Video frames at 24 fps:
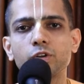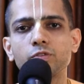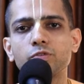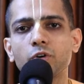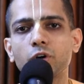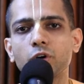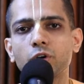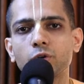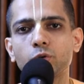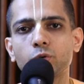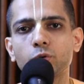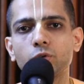to
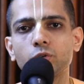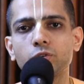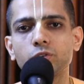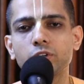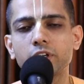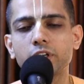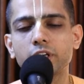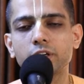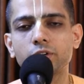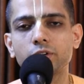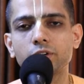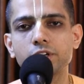follow rules
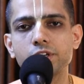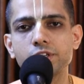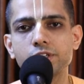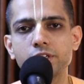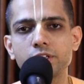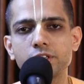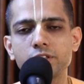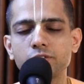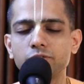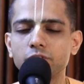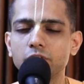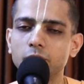and
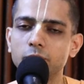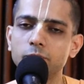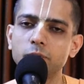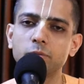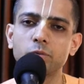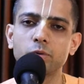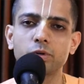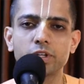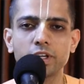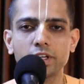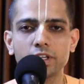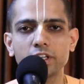regulations, we will be
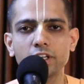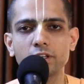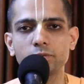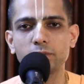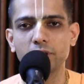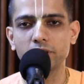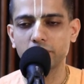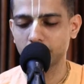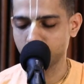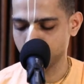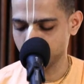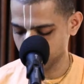protected
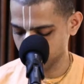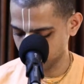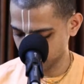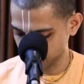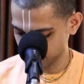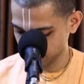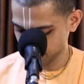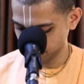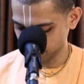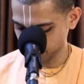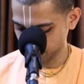by Krishna.